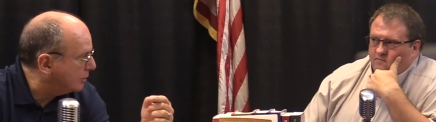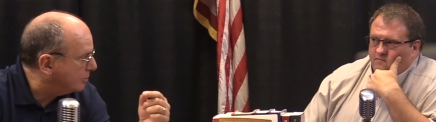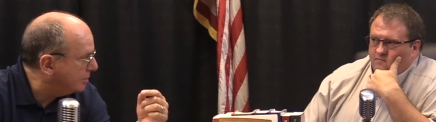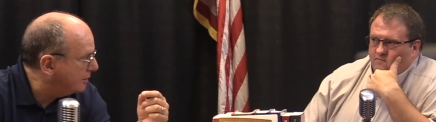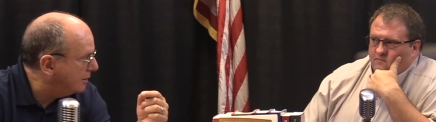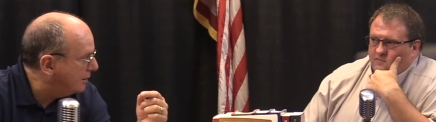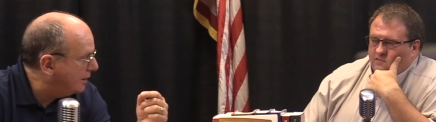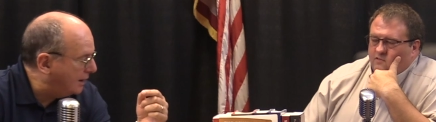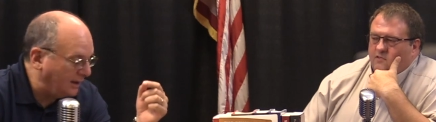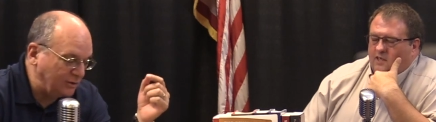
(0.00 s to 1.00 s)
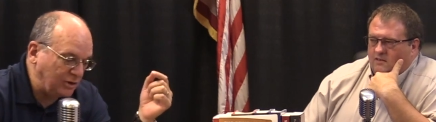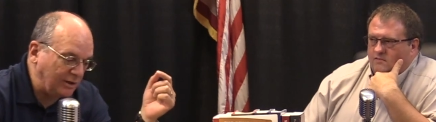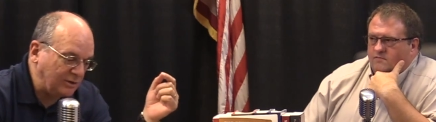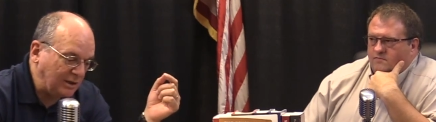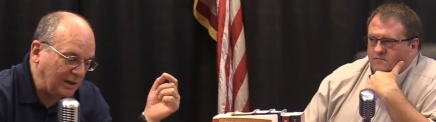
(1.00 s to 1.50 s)
Speaker 1: group. Correct. It
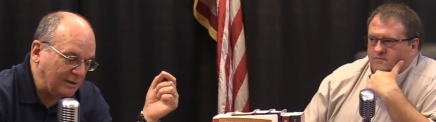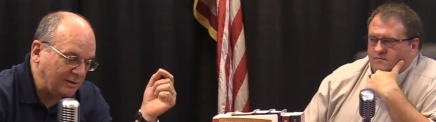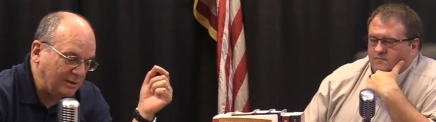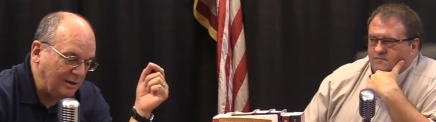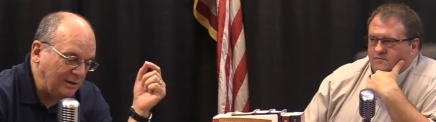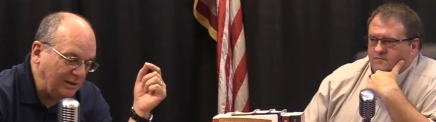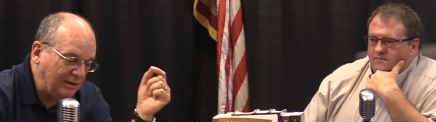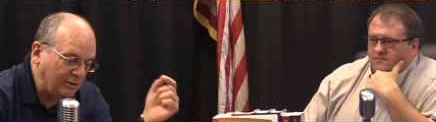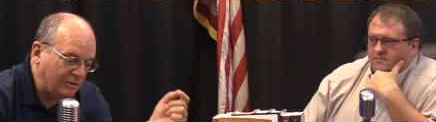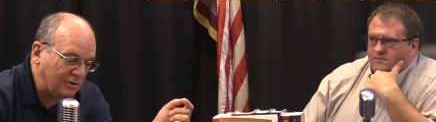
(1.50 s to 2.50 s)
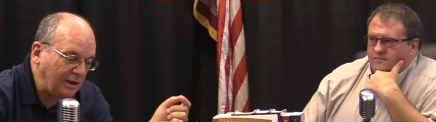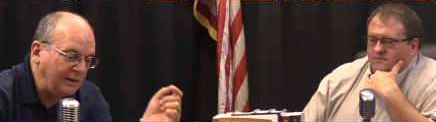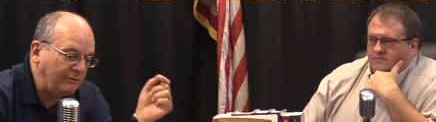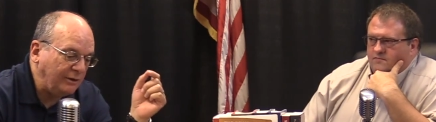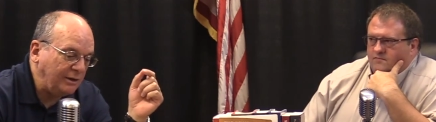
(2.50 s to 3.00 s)
just says neither
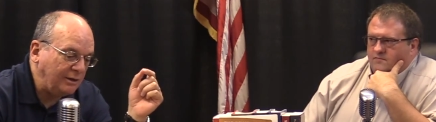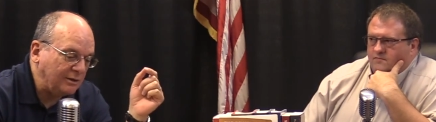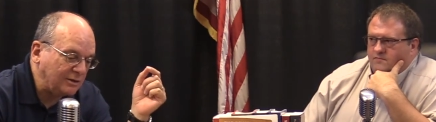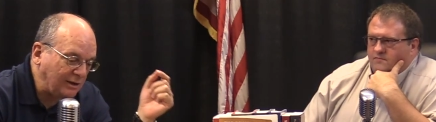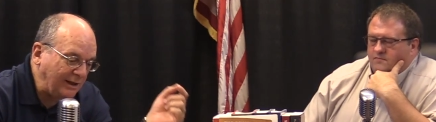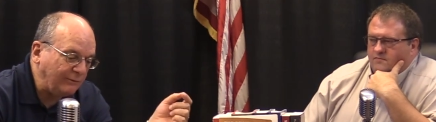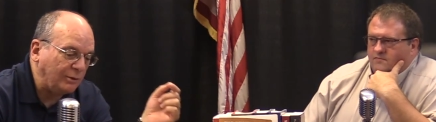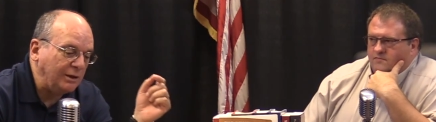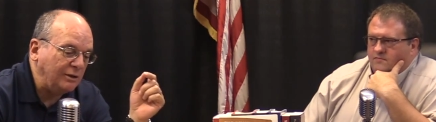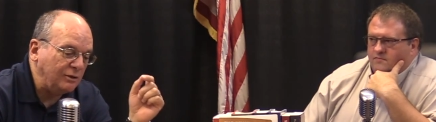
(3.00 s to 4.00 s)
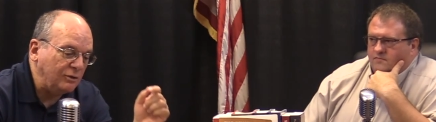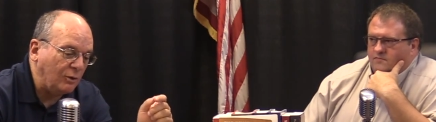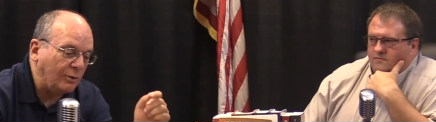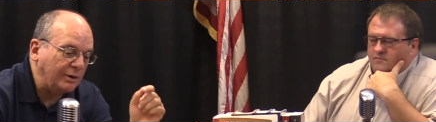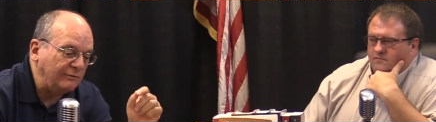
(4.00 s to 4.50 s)
slavery, slavery
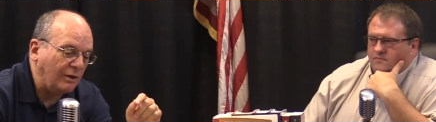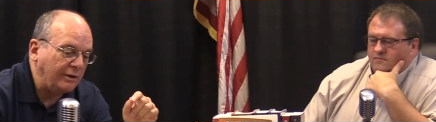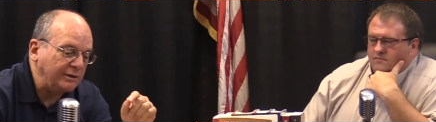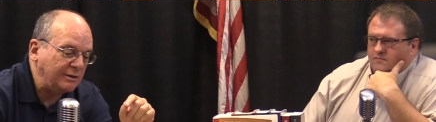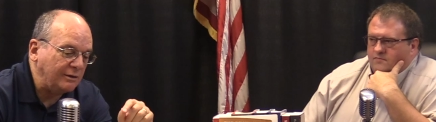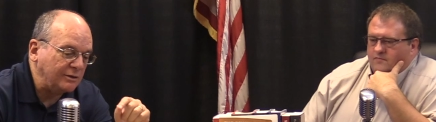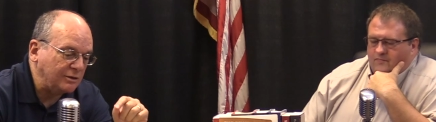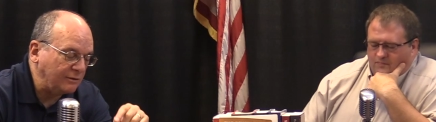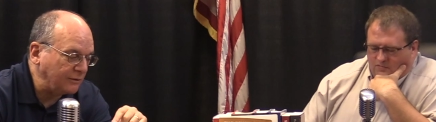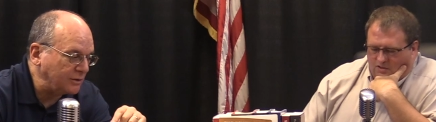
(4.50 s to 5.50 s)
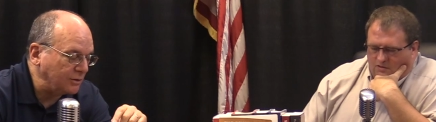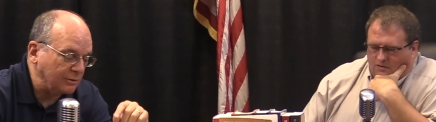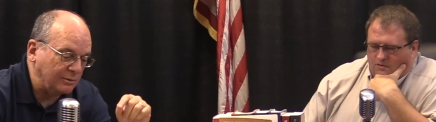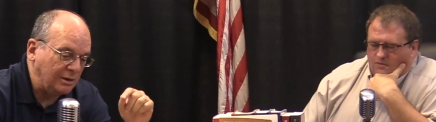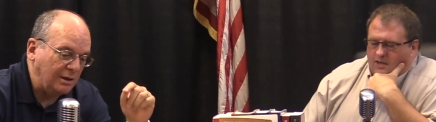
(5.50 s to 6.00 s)
nor involuntary
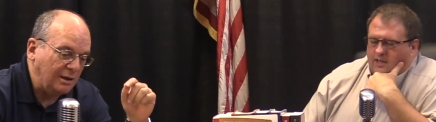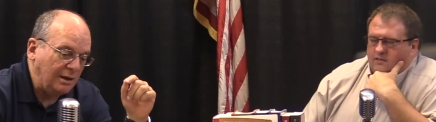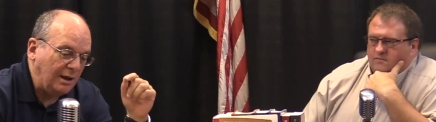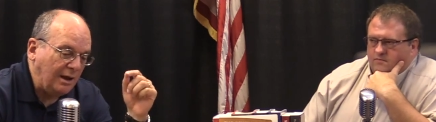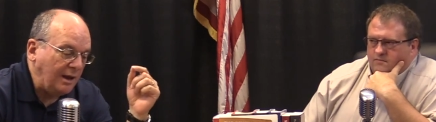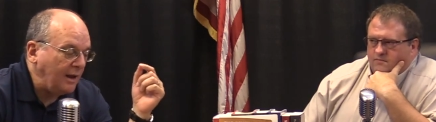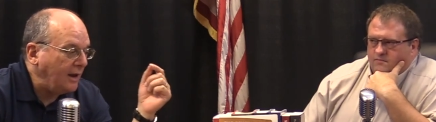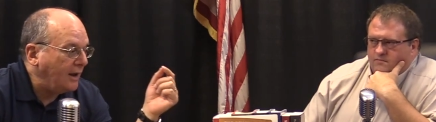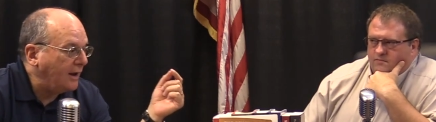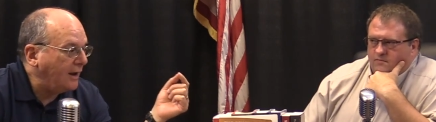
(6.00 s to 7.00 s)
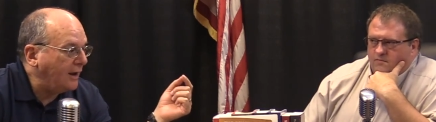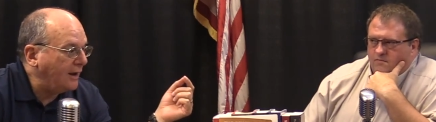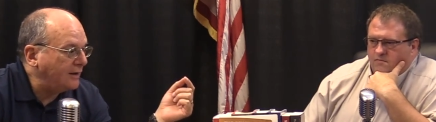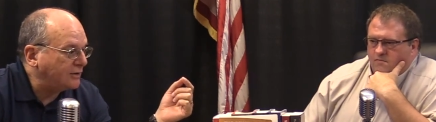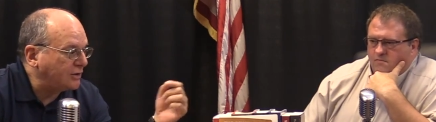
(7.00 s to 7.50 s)
servitude. Correct.
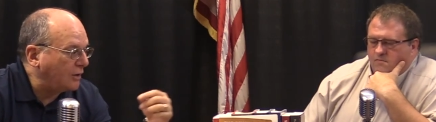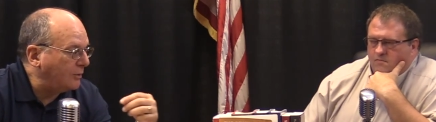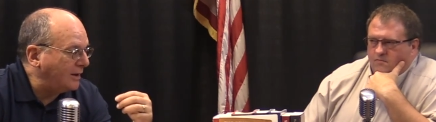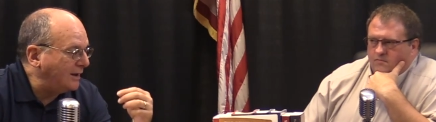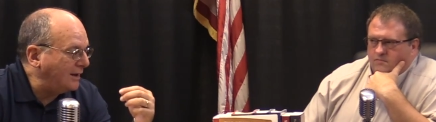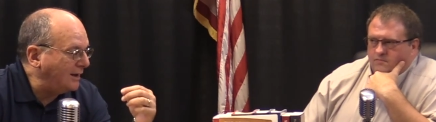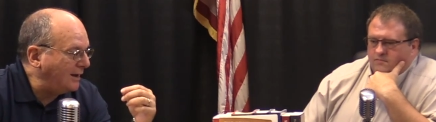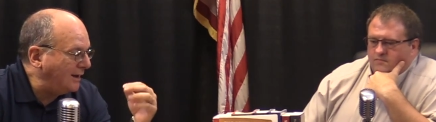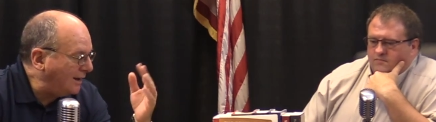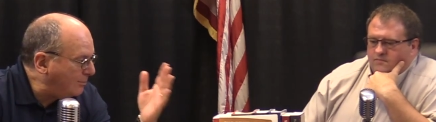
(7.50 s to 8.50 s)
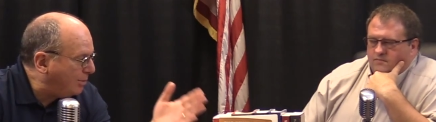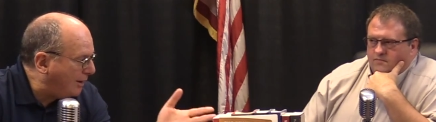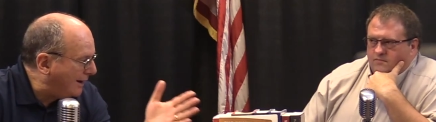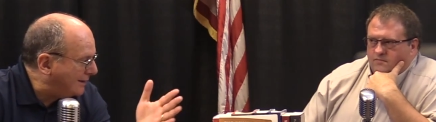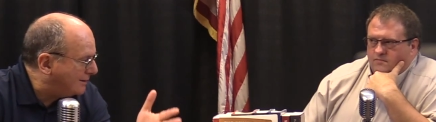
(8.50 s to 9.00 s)
So it
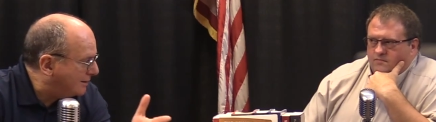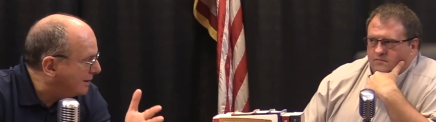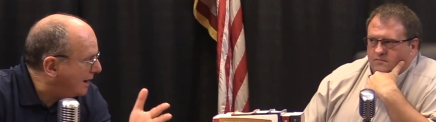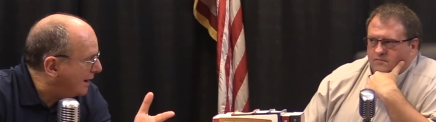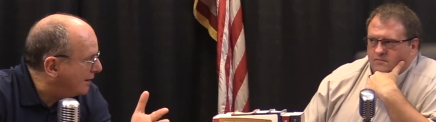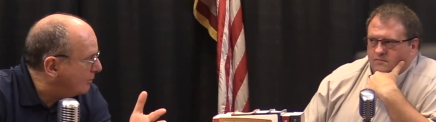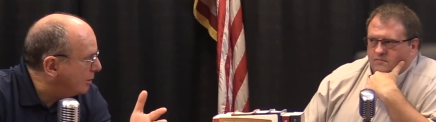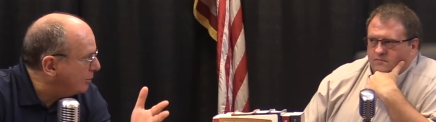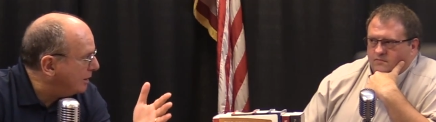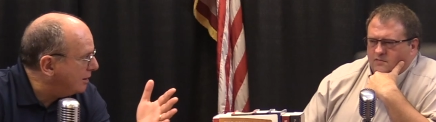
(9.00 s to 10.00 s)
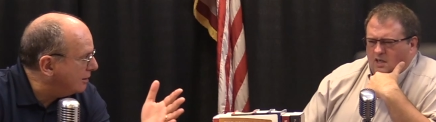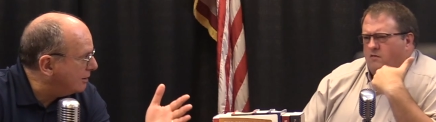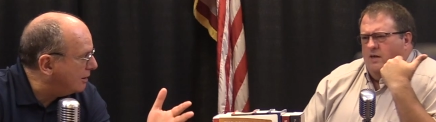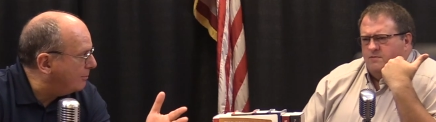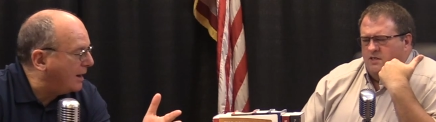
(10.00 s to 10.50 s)
applies today when we hear
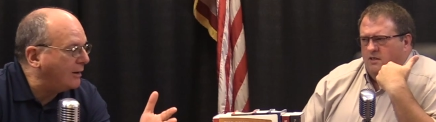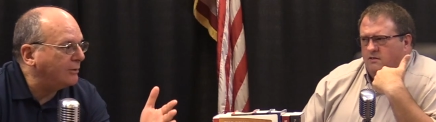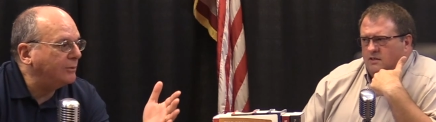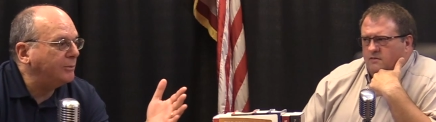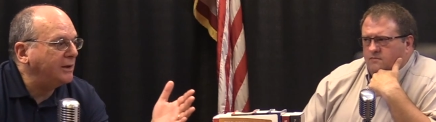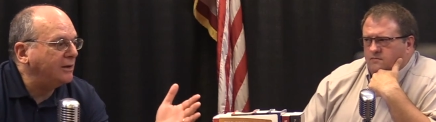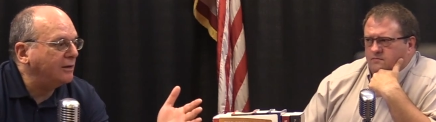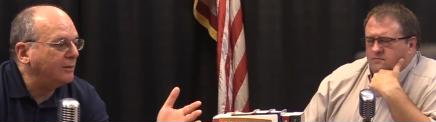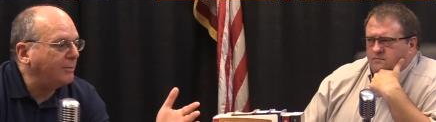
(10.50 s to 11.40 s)
oh, about when we hear